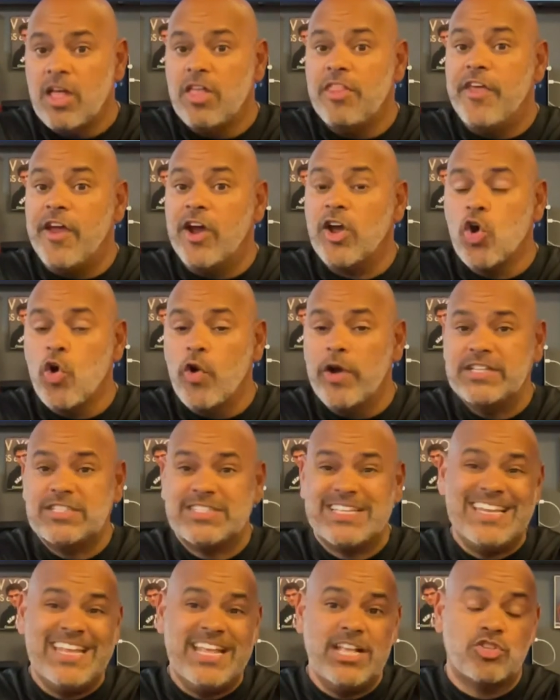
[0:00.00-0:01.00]
they're going
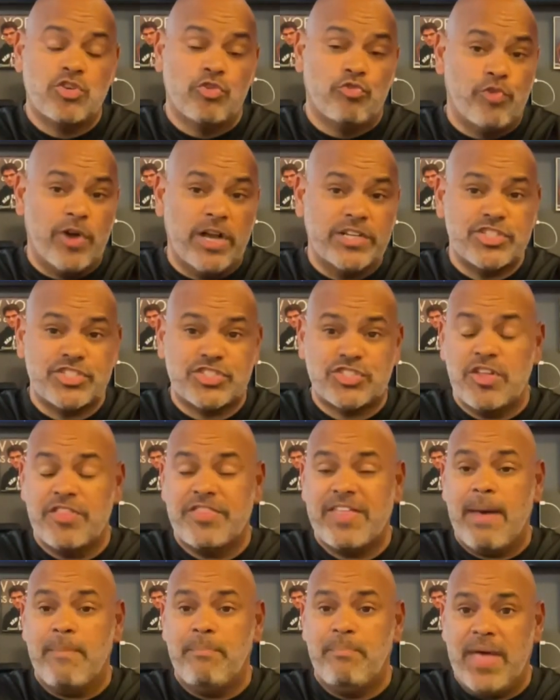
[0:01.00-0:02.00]
to need to register
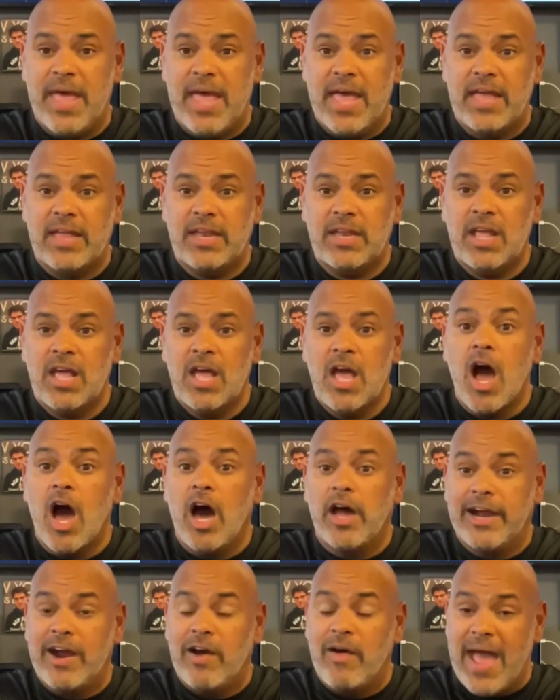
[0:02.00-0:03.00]
that band
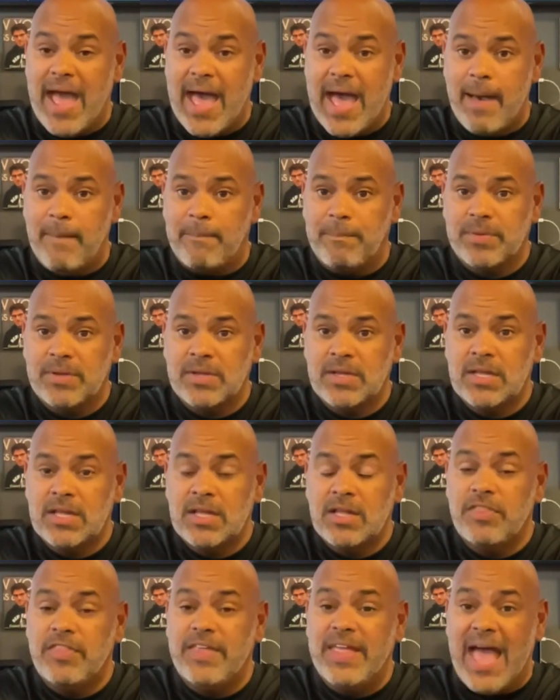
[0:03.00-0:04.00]
on our app.
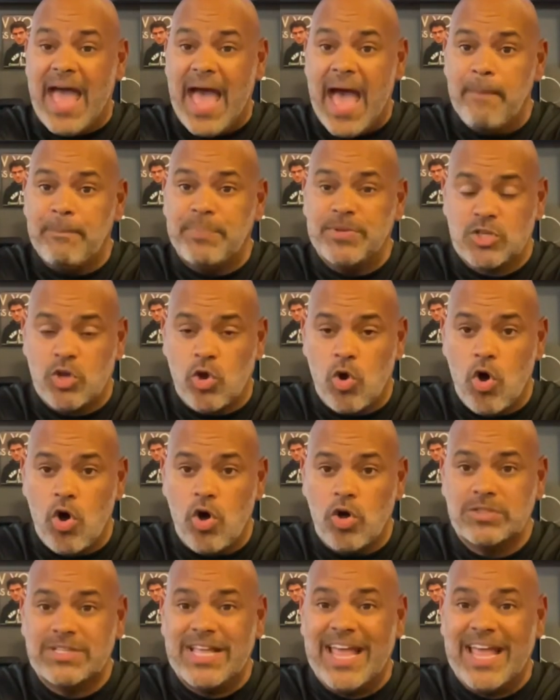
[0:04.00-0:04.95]
The app is called